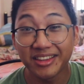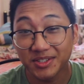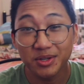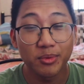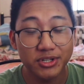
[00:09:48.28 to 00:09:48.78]
you
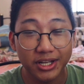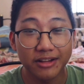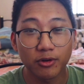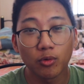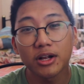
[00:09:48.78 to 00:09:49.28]
so much again
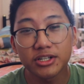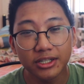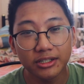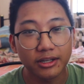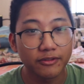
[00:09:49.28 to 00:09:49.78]
for
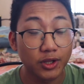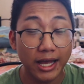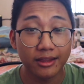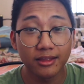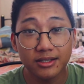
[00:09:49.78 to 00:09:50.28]
watching. If you
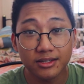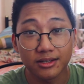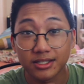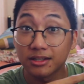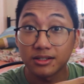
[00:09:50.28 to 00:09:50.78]
like this,
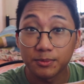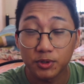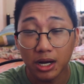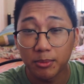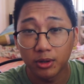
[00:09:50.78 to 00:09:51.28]
consider
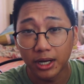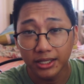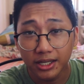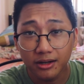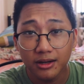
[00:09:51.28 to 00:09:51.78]
subscribing right
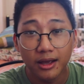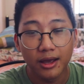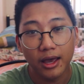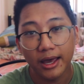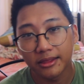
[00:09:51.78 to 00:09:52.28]
here,
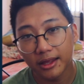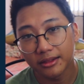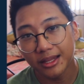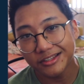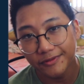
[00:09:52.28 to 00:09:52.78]
and
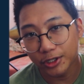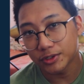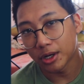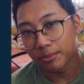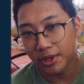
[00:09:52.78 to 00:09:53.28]
then next
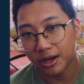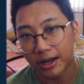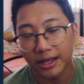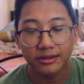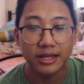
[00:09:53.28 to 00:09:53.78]
video's up there
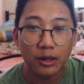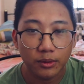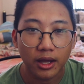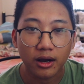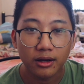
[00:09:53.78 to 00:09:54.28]
and
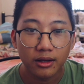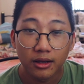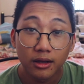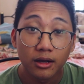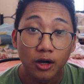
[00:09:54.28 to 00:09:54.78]
down there.
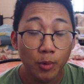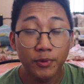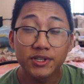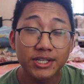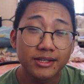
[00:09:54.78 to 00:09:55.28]
Hope
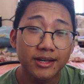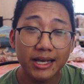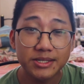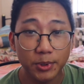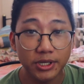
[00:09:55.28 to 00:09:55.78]
to see you
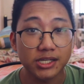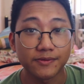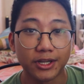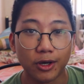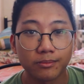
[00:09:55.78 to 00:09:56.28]
guys in my next
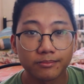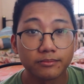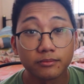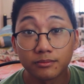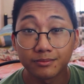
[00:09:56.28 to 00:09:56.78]
video.
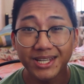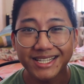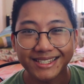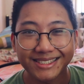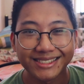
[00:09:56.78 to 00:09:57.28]

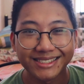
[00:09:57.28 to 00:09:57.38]
Peace.